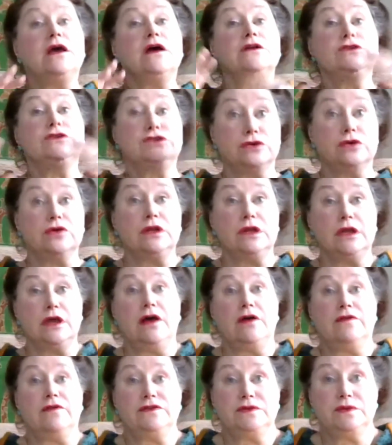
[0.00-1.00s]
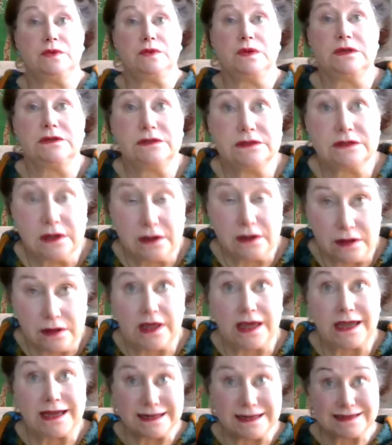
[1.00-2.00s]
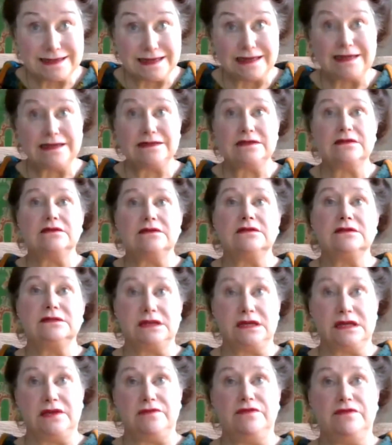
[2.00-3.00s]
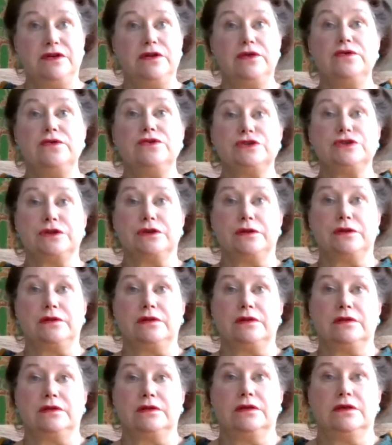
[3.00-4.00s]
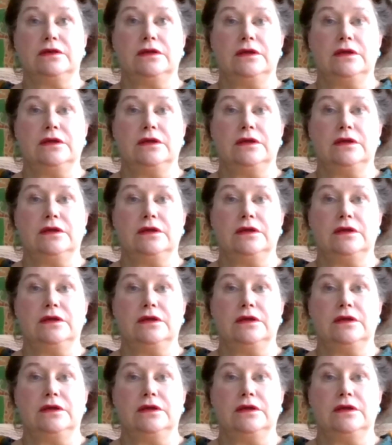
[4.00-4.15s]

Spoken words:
and shortly afterwards, they did devolution.